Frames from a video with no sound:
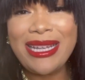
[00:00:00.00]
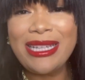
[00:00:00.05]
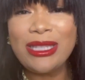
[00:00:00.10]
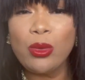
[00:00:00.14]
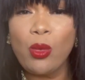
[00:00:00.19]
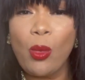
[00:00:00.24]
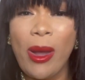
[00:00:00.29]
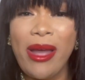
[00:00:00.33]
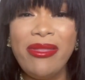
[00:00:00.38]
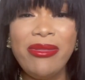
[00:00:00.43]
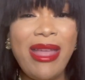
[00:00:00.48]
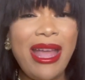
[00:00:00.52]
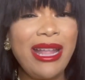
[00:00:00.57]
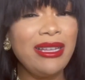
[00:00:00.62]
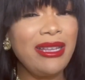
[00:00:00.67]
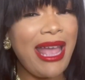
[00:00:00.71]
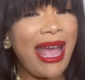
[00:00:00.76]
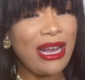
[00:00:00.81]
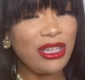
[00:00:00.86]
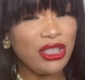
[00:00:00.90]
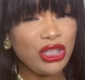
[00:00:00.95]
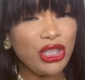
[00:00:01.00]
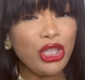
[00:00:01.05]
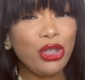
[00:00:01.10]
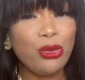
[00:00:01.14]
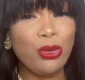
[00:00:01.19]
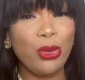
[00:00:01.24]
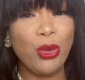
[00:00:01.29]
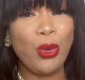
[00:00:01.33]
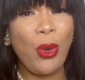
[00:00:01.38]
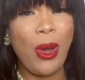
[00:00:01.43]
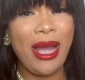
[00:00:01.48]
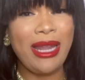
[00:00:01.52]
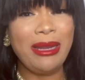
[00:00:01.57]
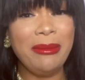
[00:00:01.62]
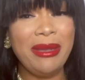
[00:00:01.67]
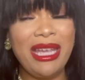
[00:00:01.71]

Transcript: It's one that actually grew on